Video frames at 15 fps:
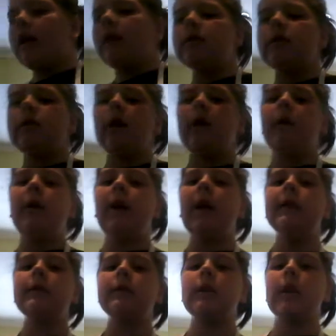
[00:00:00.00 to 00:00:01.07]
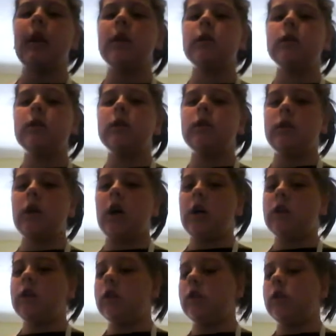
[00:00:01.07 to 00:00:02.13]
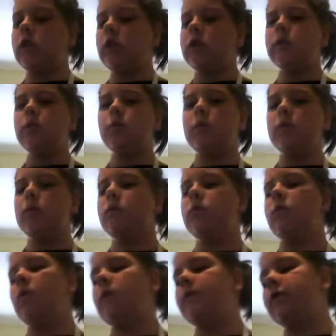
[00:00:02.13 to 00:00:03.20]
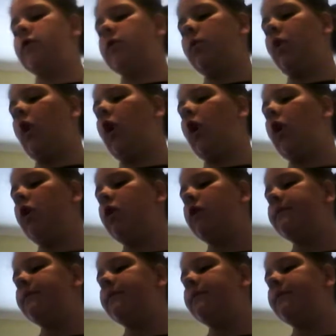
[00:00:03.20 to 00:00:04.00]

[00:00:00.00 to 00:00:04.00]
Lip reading: So let's get started. I don't want to talk for too long.